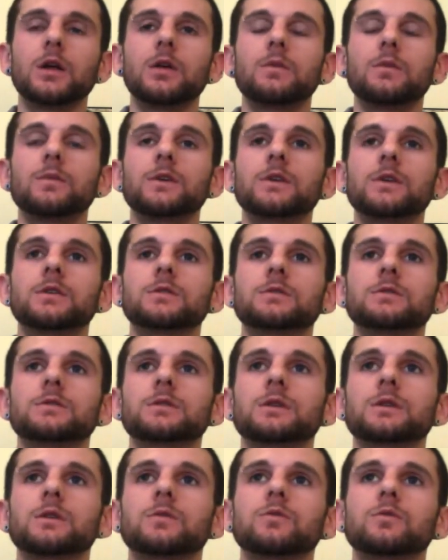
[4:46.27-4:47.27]
because
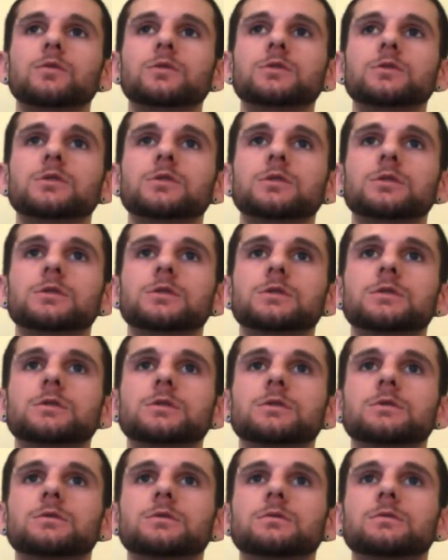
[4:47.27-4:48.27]
it was
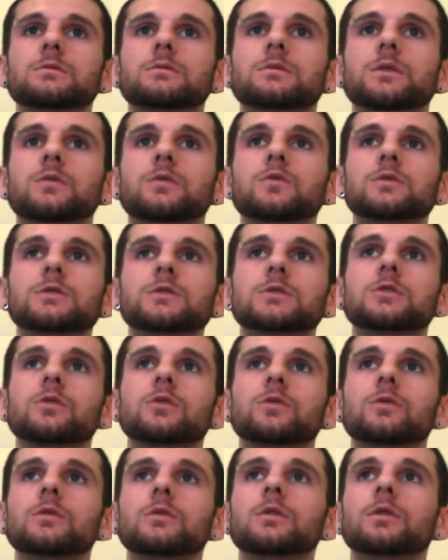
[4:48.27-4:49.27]
so
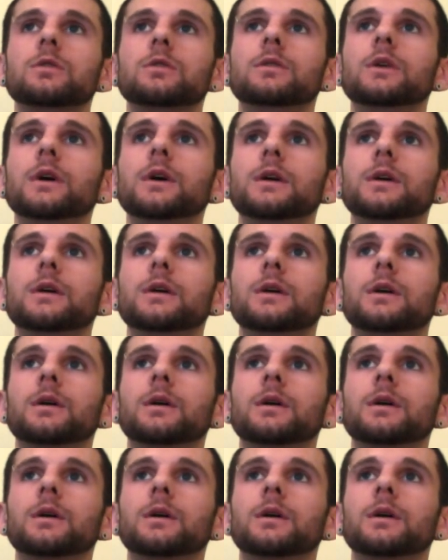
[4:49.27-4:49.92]
good. Like